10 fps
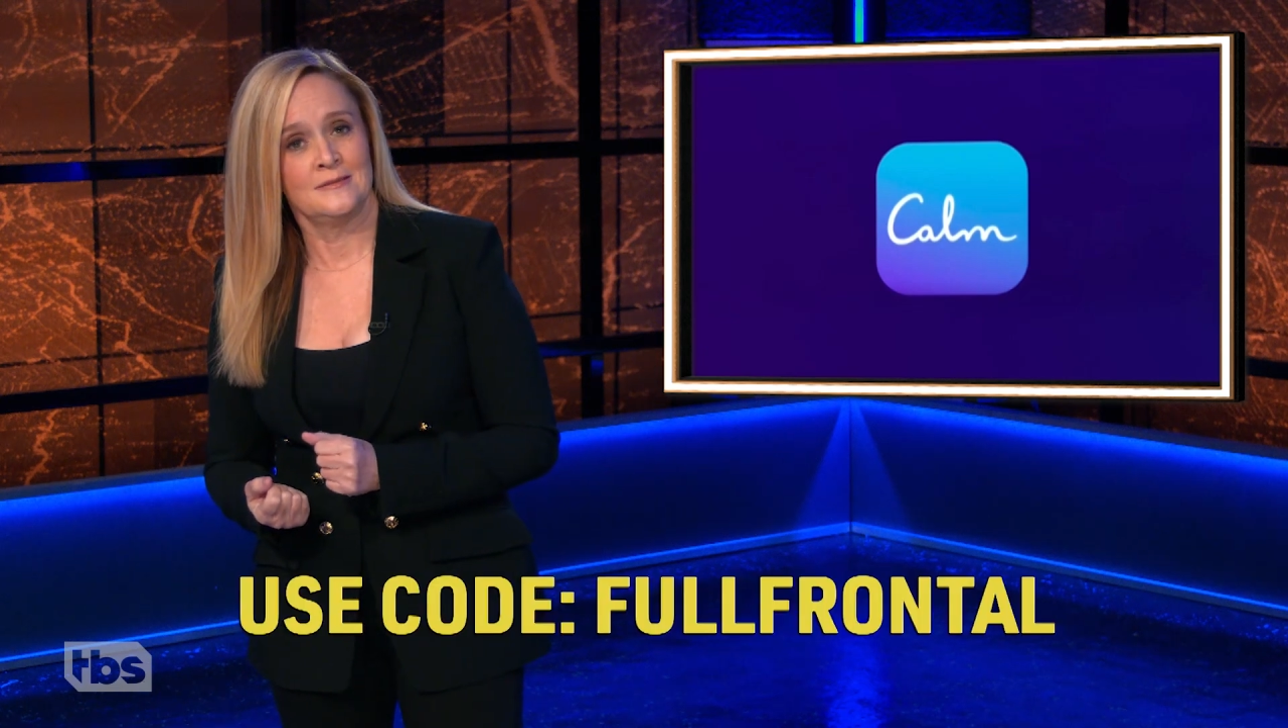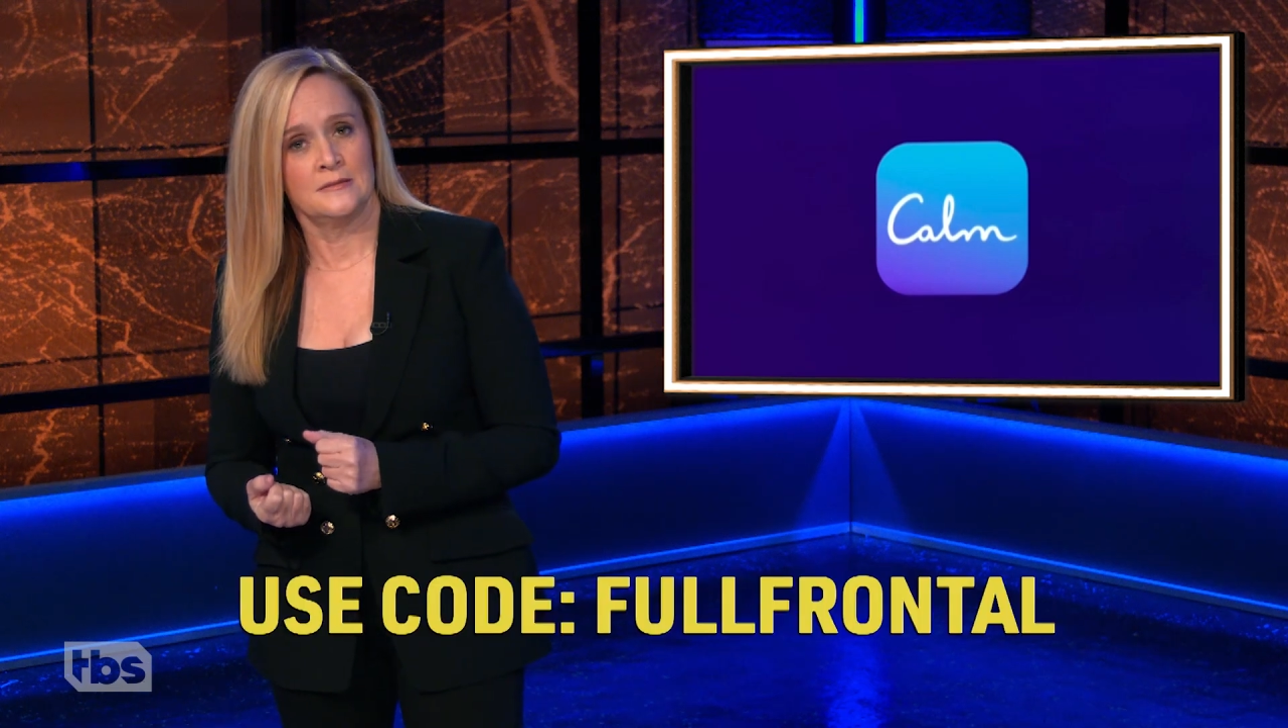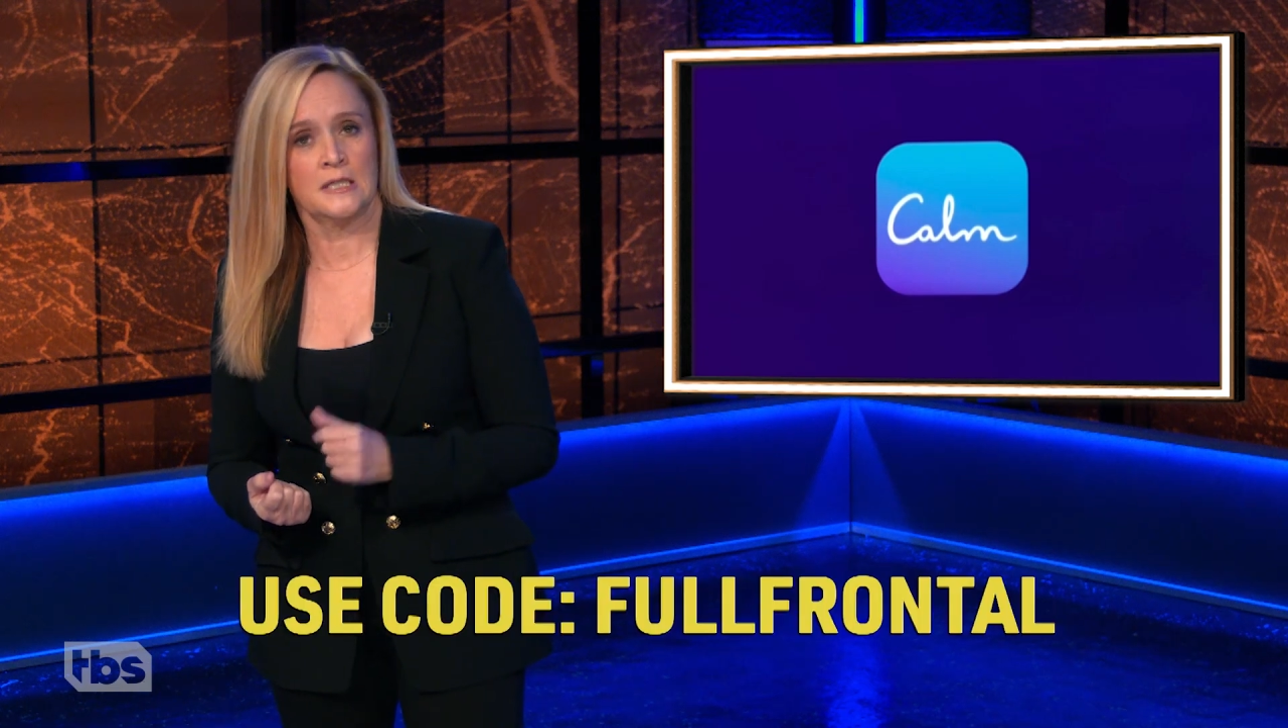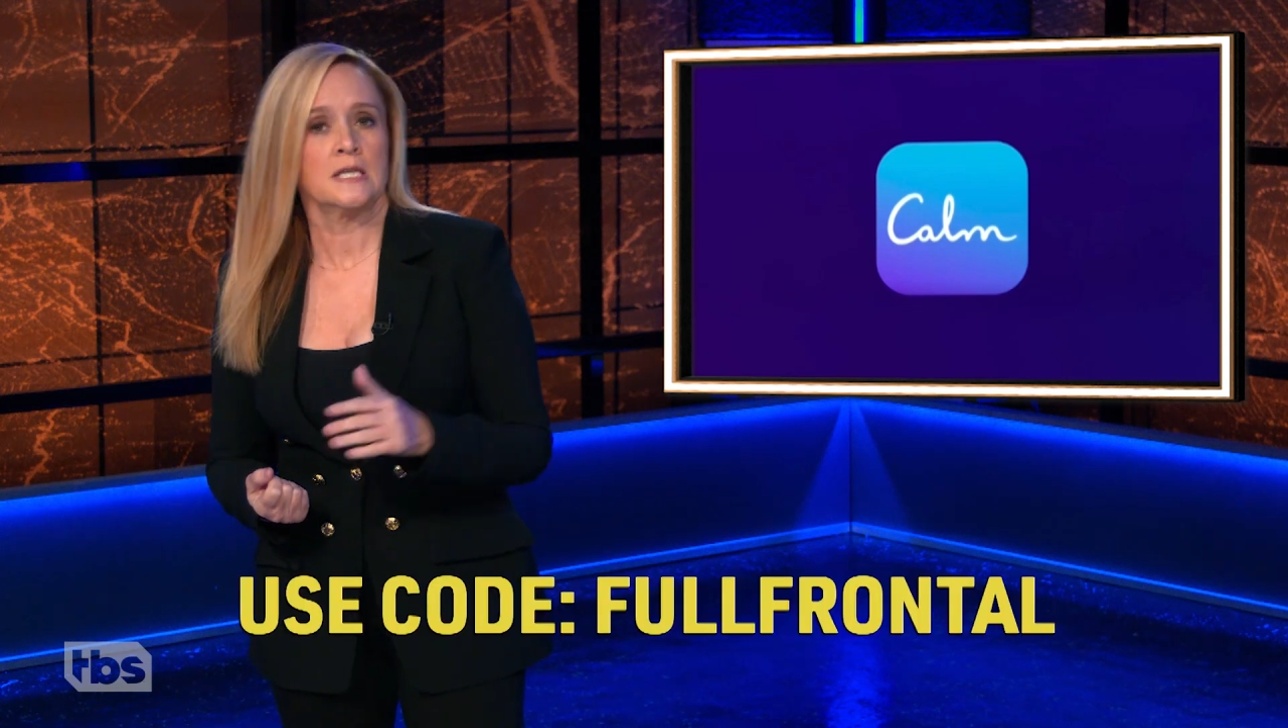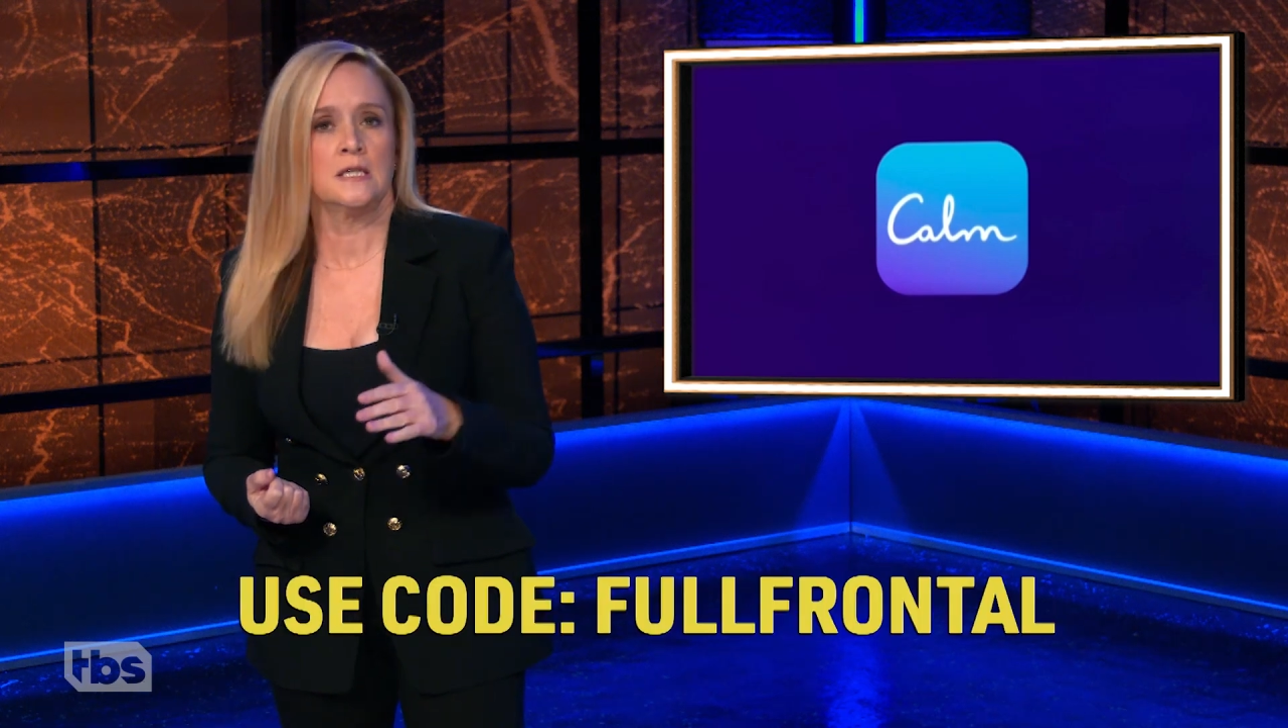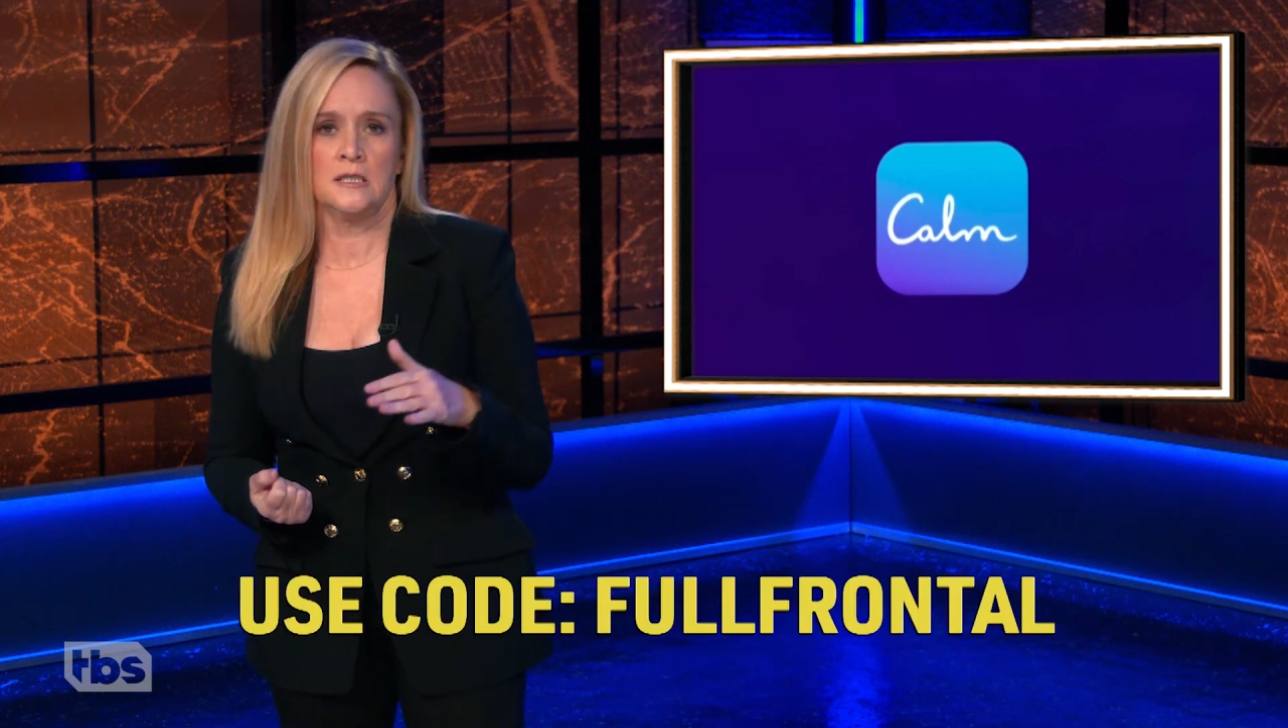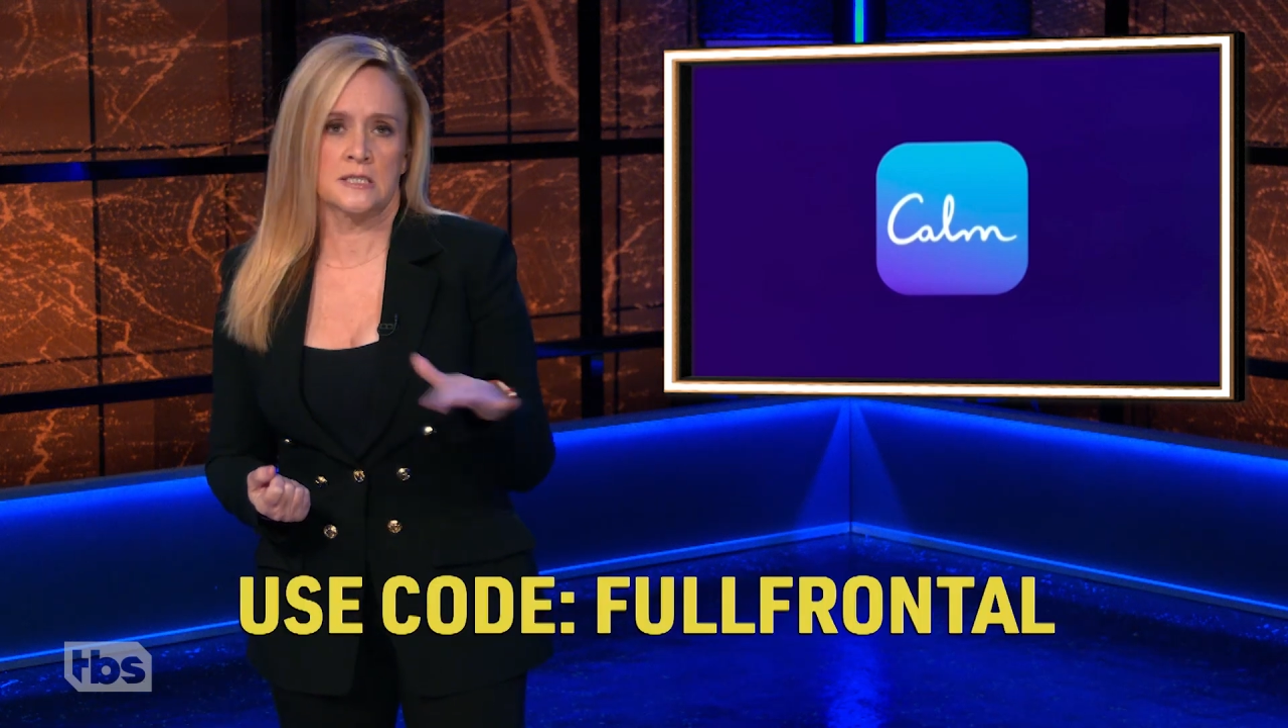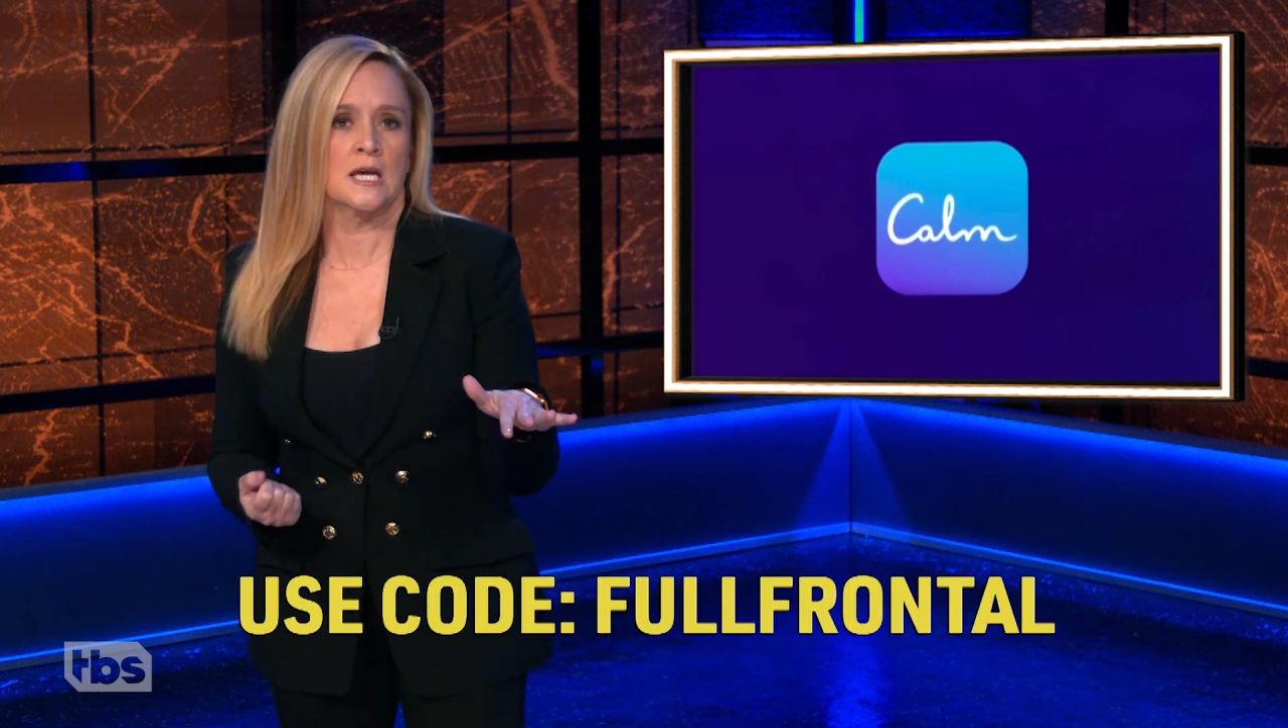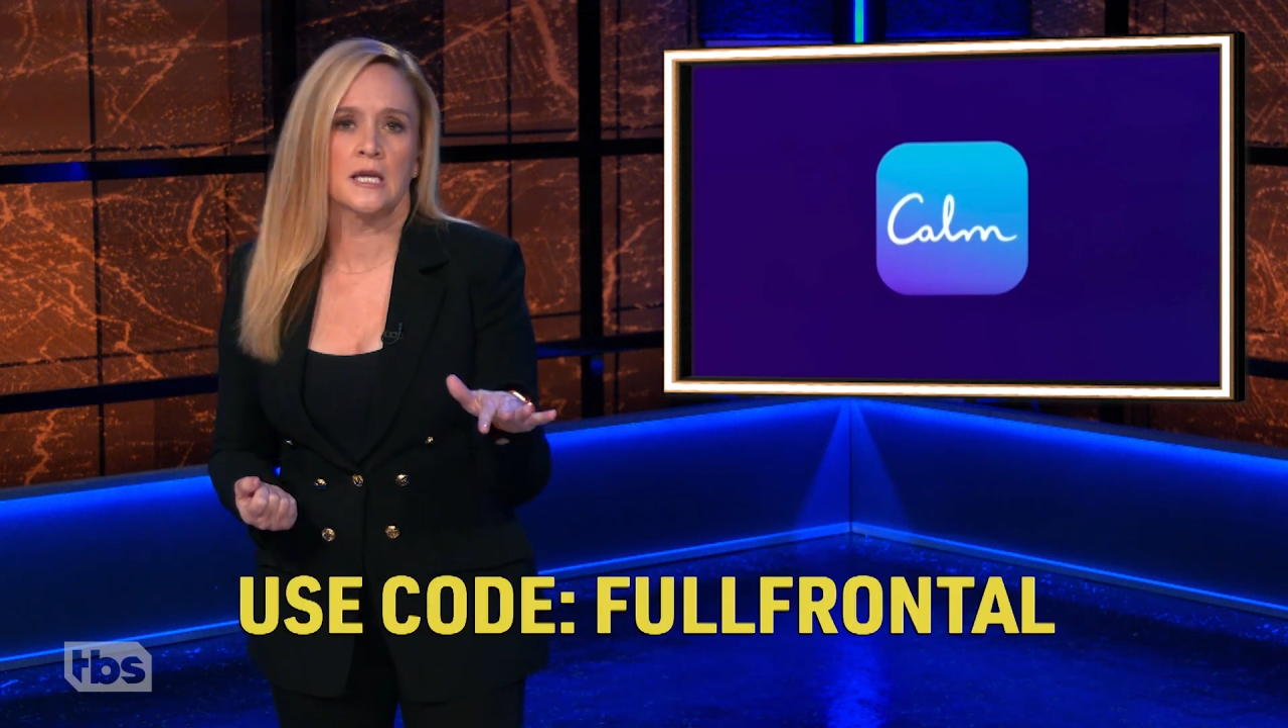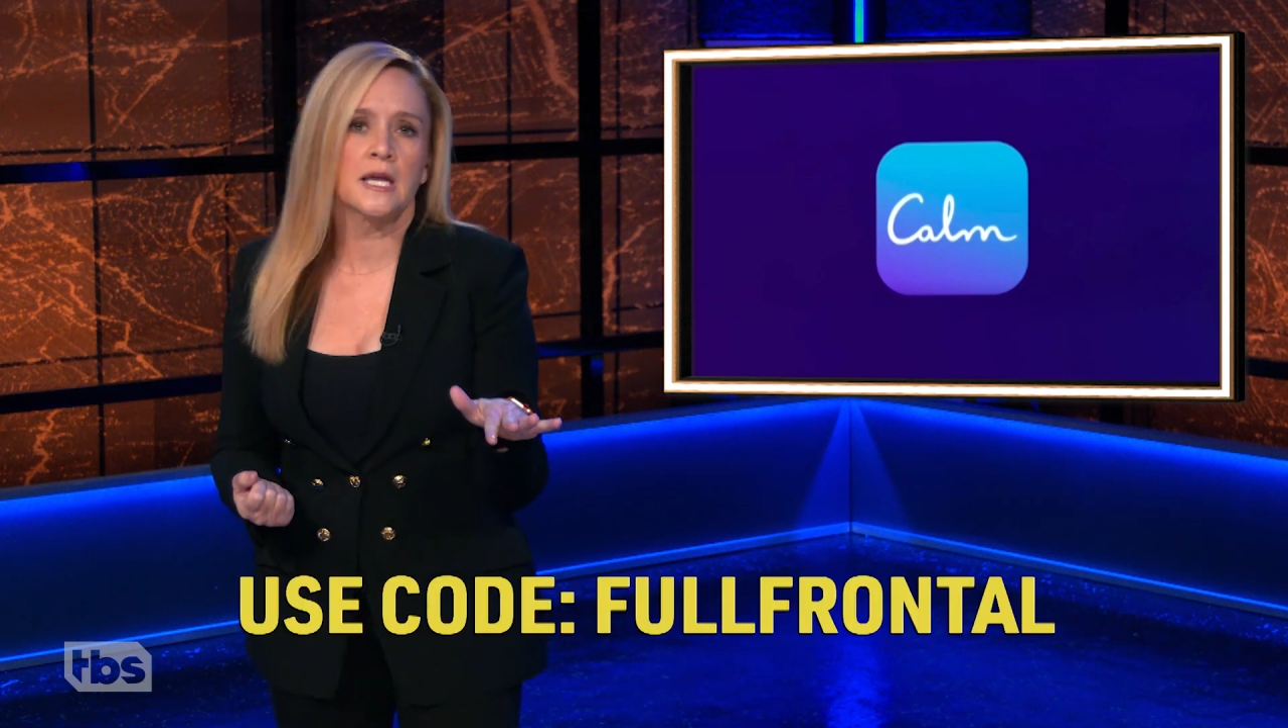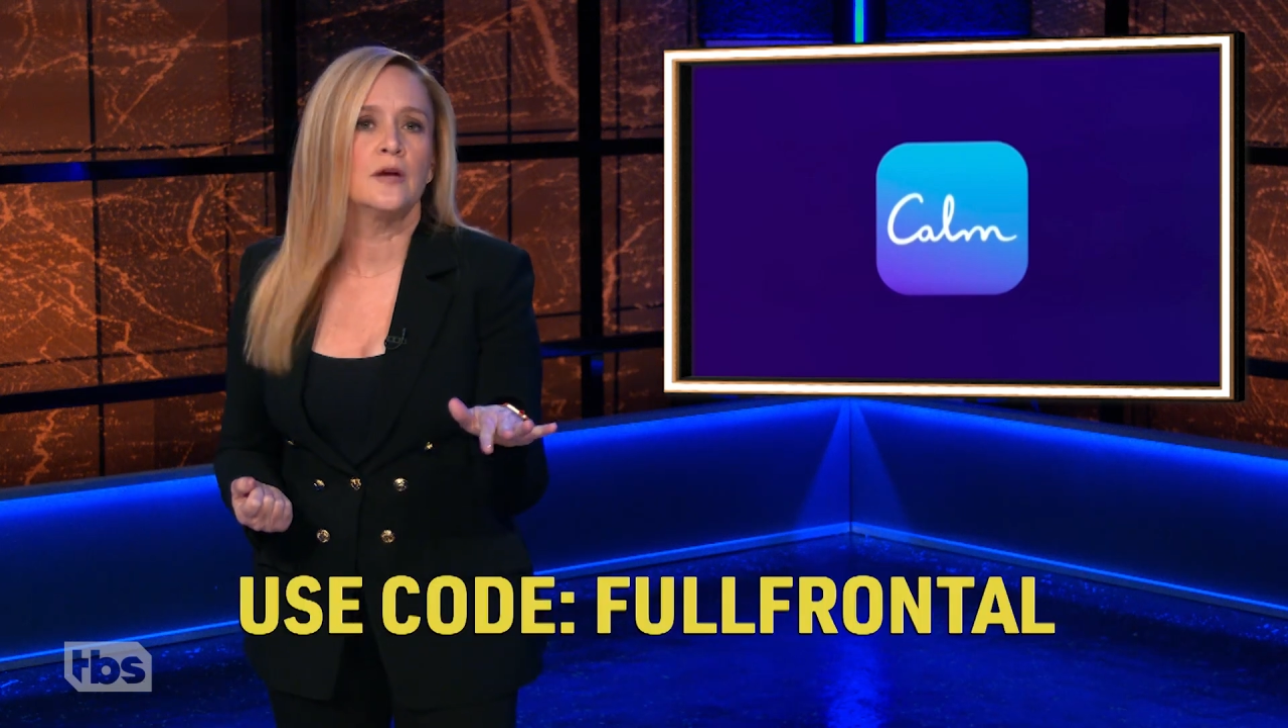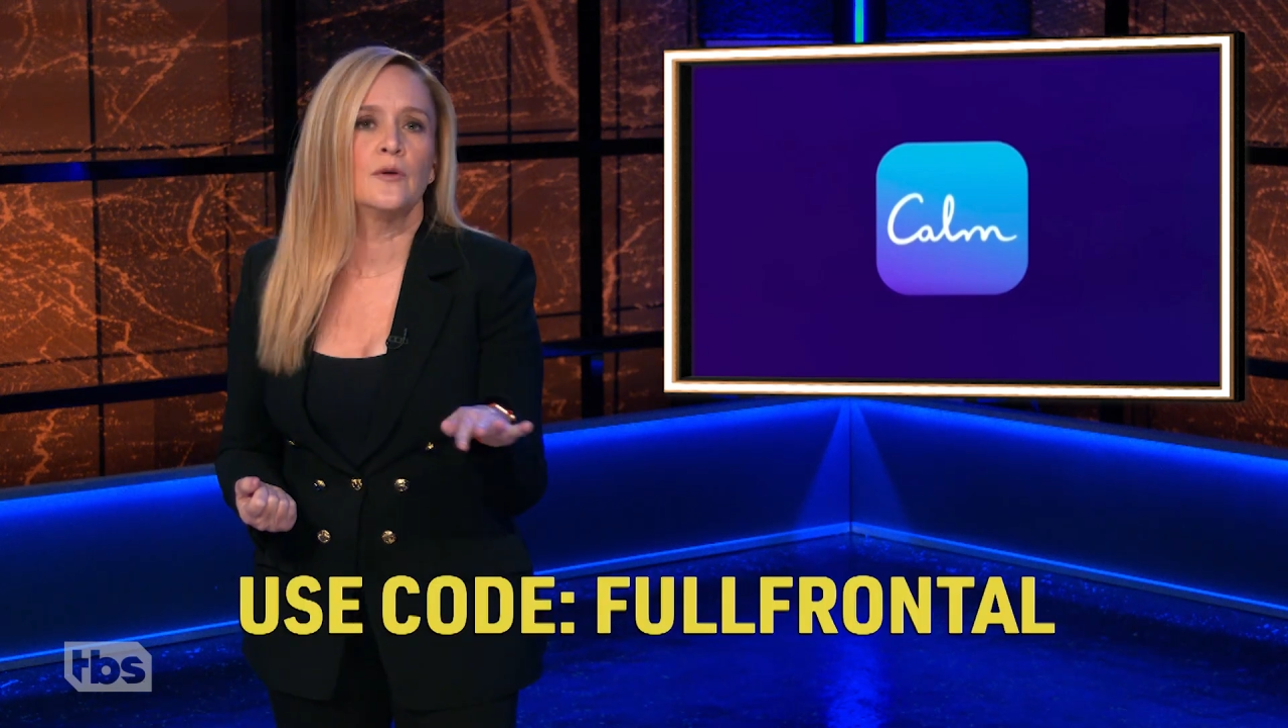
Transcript: Like, it's not going to get